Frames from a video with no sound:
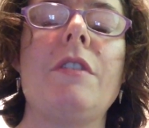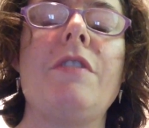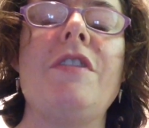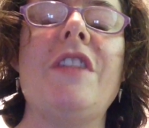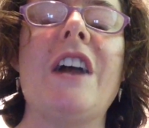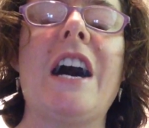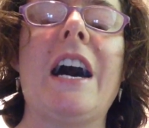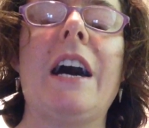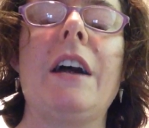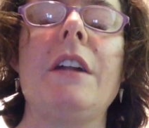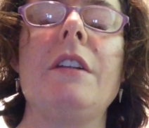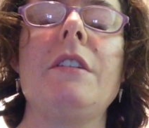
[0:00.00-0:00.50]

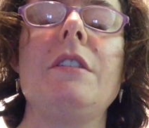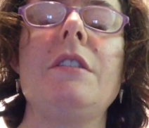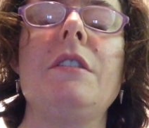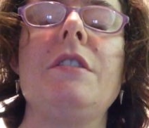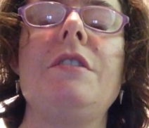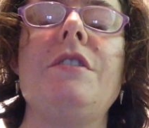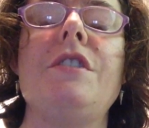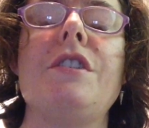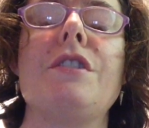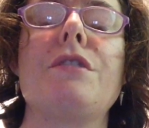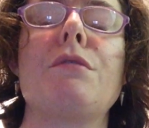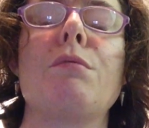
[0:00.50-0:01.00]
that
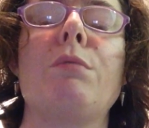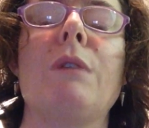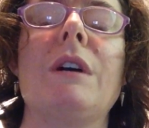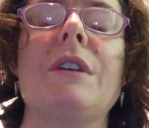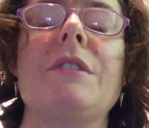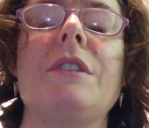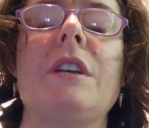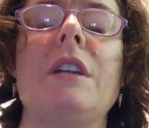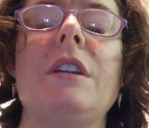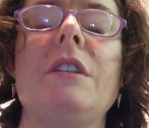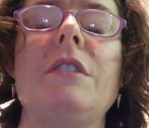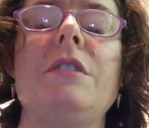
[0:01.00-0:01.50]
just
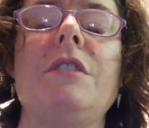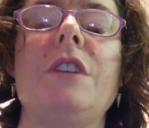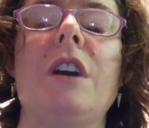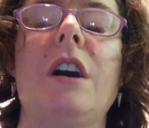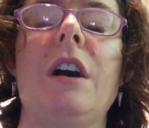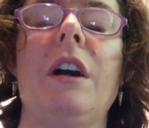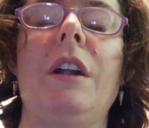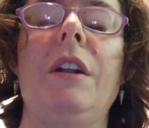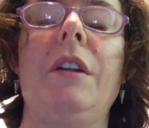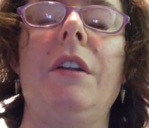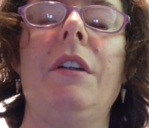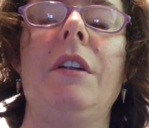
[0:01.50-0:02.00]
wasn't
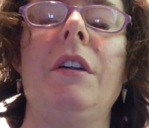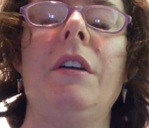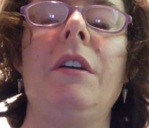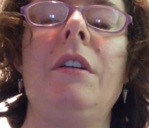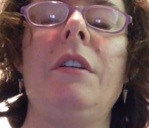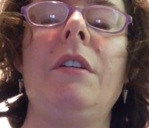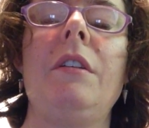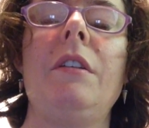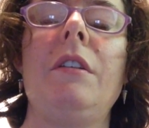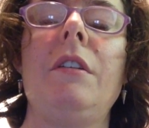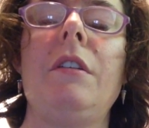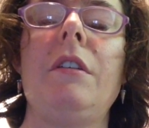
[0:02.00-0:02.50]
done
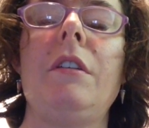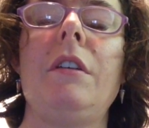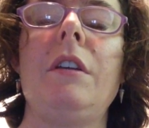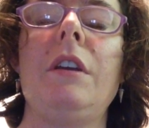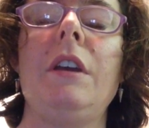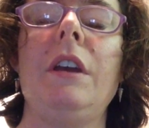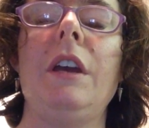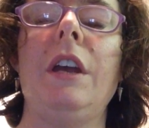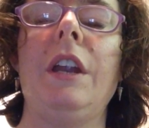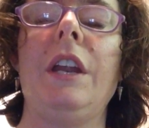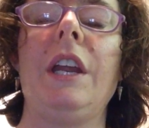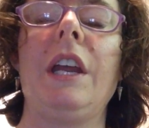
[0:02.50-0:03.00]

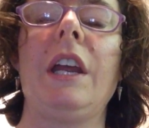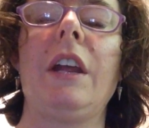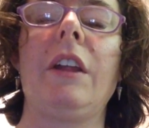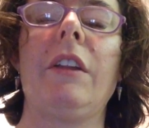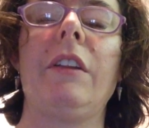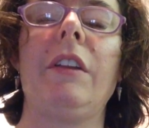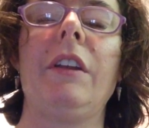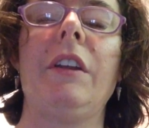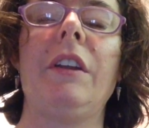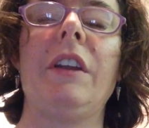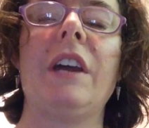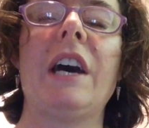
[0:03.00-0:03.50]
in
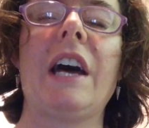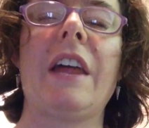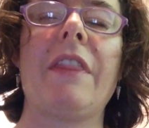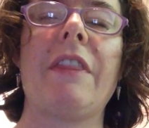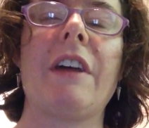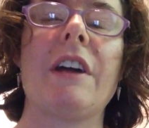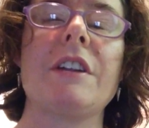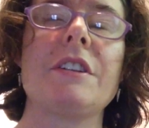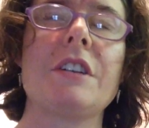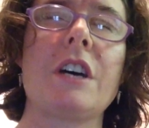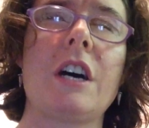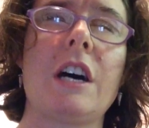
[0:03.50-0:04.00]
England at
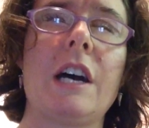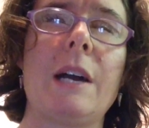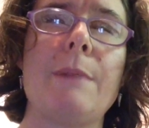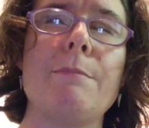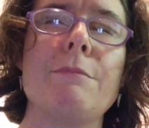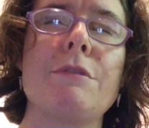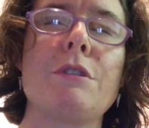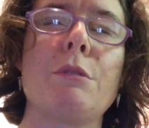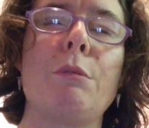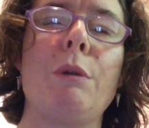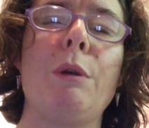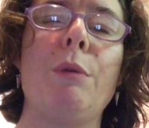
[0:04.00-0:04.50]
that time,
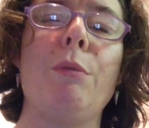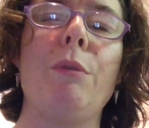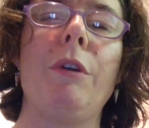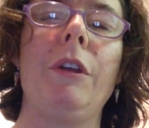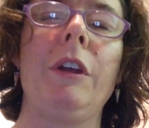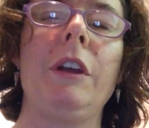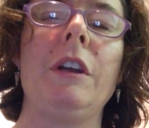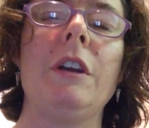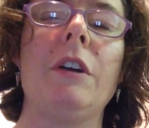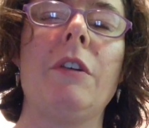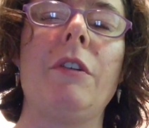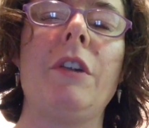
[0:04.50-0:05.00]
so we
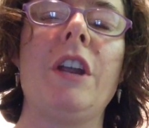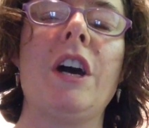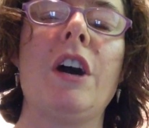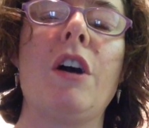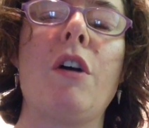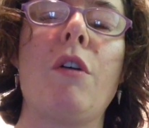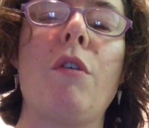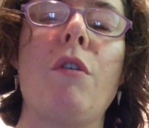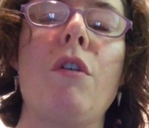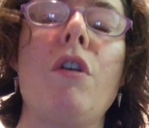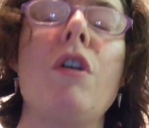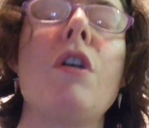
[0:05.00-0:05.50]
really don't
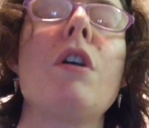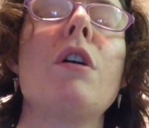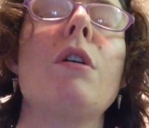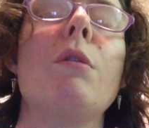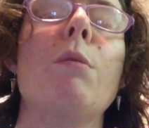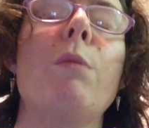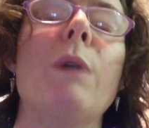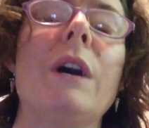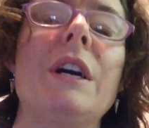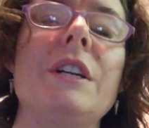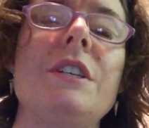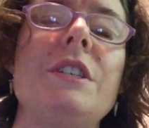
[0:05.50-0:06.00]
know
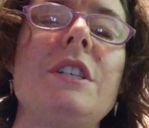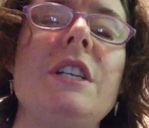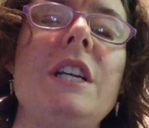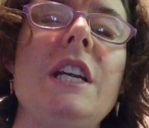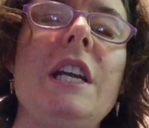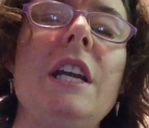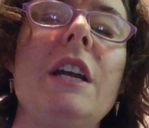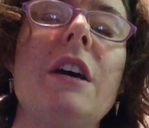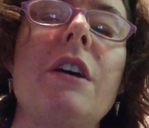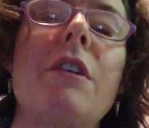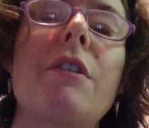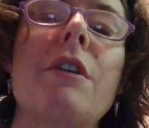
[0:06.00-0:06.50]
was
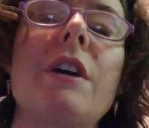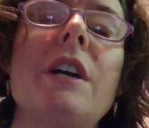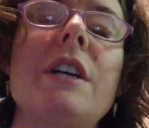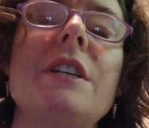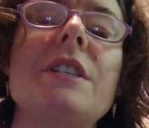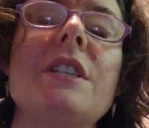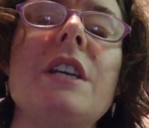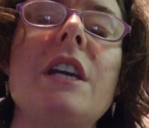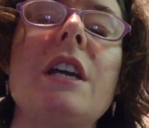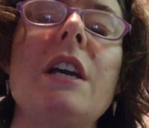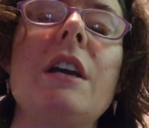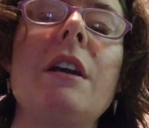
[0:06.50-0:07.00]
she a
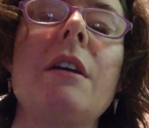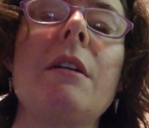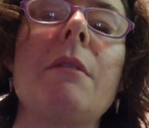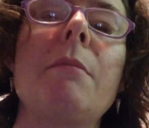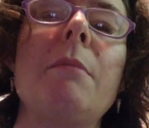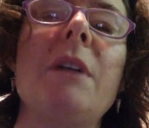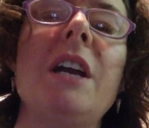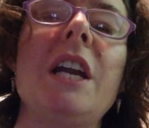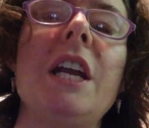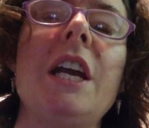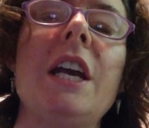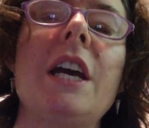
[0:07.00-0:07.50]
crazy
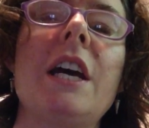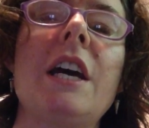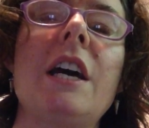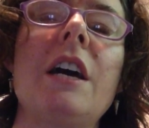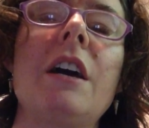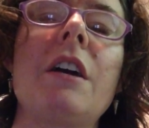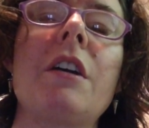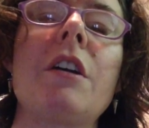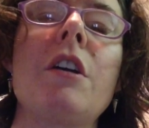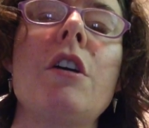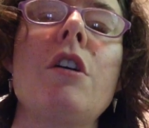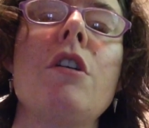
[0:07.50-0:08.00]

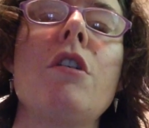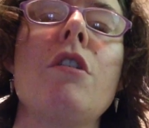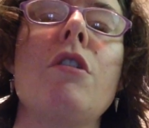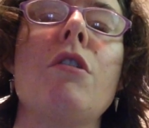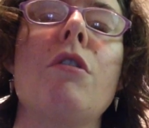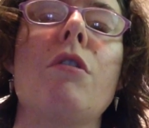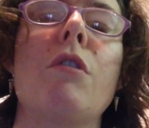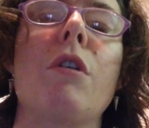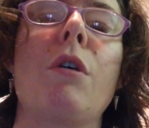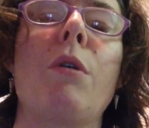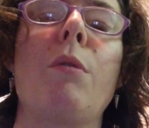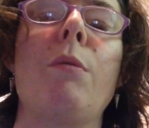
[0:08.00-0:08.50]
maniac
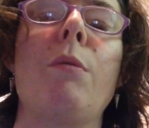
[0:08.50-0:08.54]
or